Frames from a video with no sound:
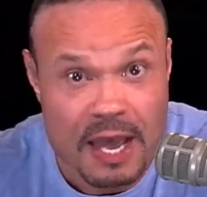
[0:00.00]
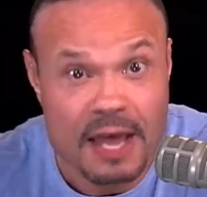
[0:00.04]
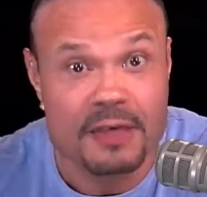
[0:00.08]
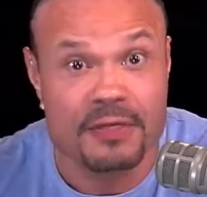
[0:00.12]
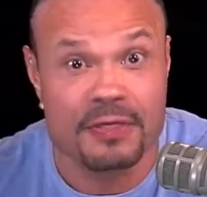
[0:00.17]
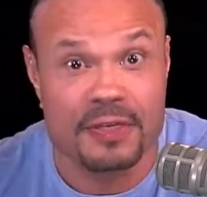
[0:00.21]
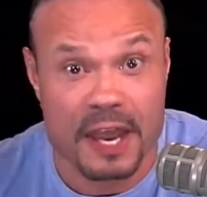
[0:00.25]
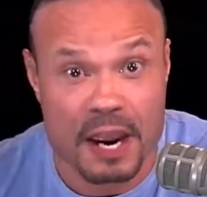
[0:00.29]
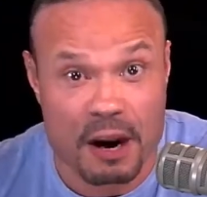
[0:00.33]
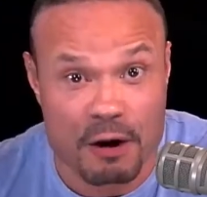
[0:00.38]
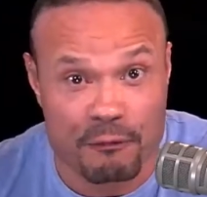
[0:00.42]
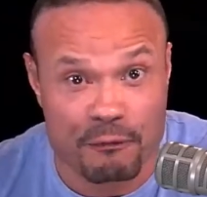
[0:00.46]

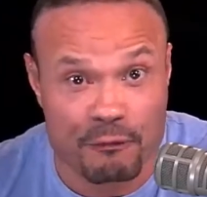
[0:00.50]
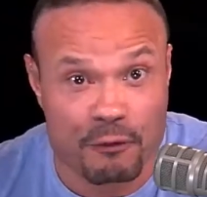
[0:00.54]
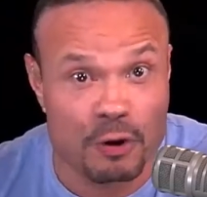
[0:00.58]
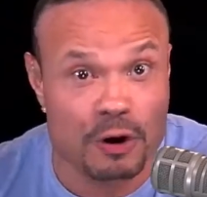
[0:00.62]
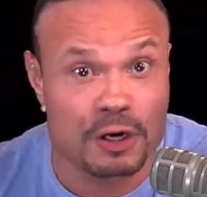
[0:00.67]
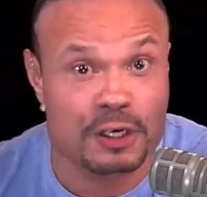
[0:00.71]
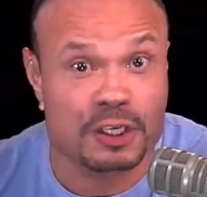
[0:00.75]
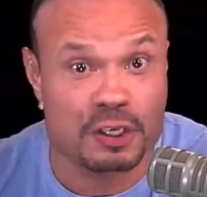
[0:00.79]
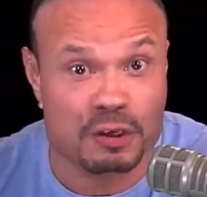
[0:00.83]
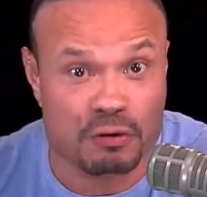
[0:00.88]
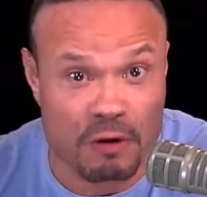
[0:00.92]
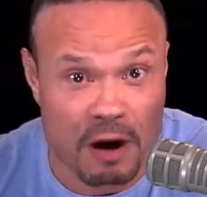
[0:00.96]

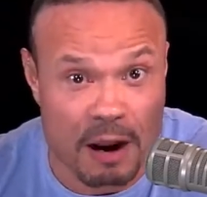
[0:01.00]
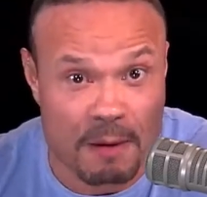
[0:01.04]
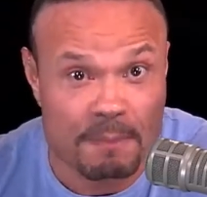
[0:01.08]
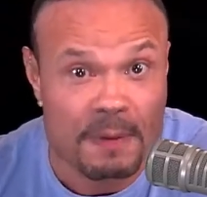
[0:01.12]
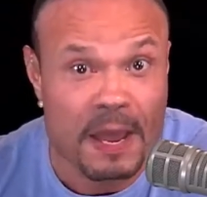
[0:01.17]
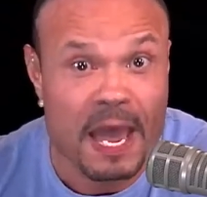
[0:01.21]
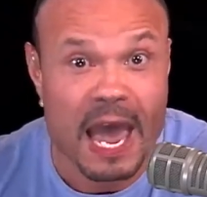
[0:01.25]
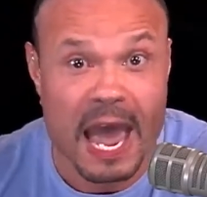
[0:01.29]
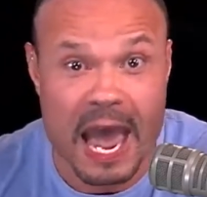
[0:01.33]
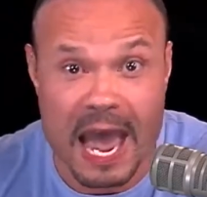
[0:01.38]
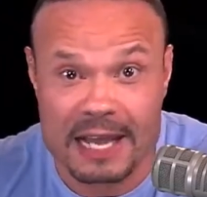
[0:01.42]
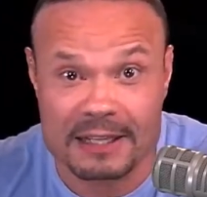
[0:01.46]
Therefore, Trump
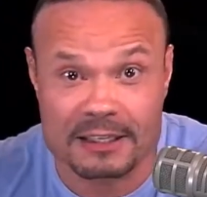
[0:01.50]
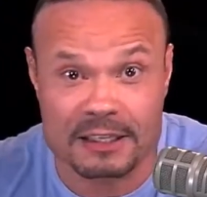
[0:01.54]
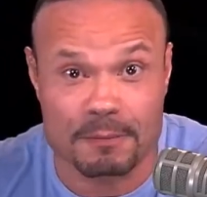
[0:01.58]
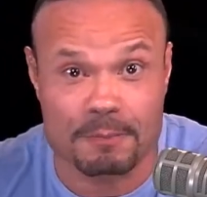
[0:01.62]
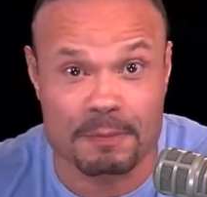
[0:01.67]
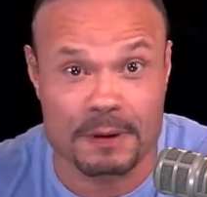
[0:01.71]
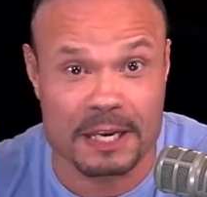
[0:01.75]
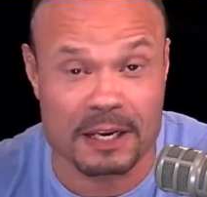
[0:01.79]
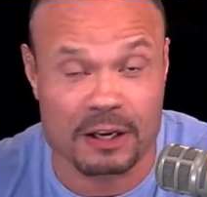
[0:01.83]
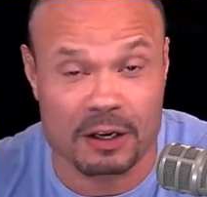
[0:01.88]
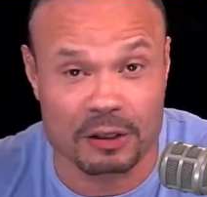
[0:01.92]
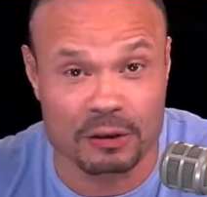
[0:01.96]
had to
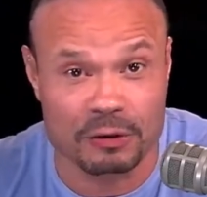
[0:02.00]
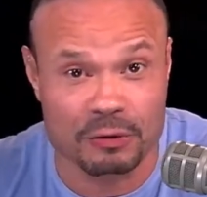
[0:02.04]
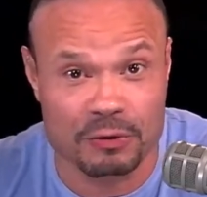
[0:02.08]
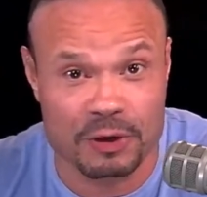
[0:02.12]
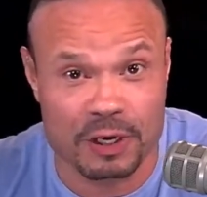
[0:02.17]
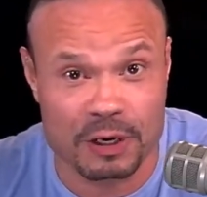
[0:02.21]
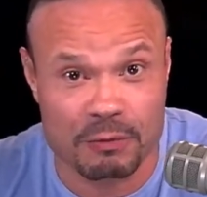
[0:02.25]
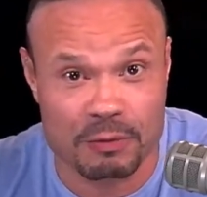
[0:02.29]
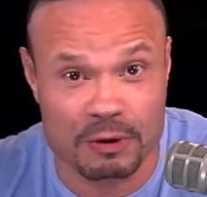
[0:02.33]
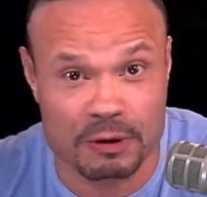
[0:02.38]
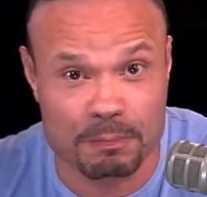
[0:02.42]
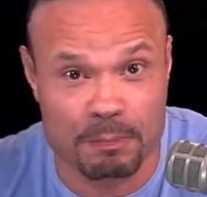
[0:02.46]
be
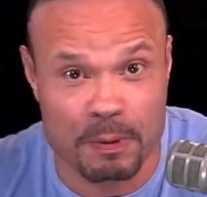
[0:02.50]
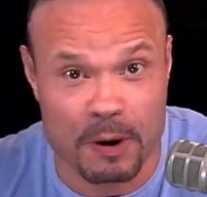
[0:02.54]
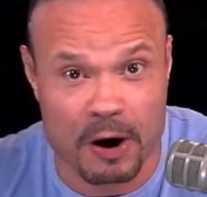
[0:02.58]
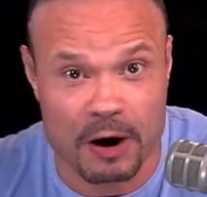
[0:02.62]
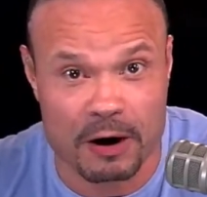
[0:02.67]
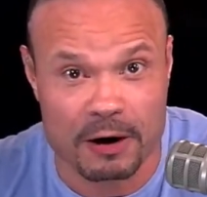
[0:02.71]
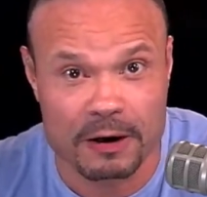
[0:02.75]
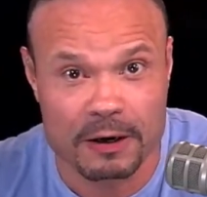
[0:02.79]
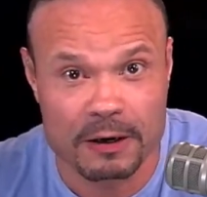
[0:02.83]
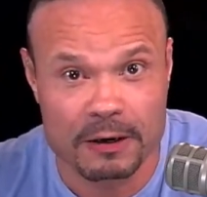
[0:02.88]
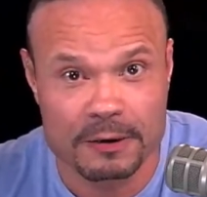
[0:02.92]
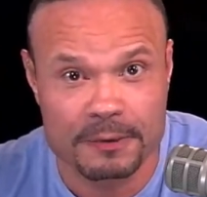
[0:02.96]
colluding with
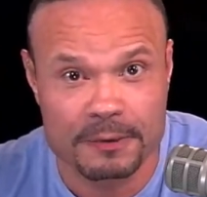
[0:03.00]
Barr.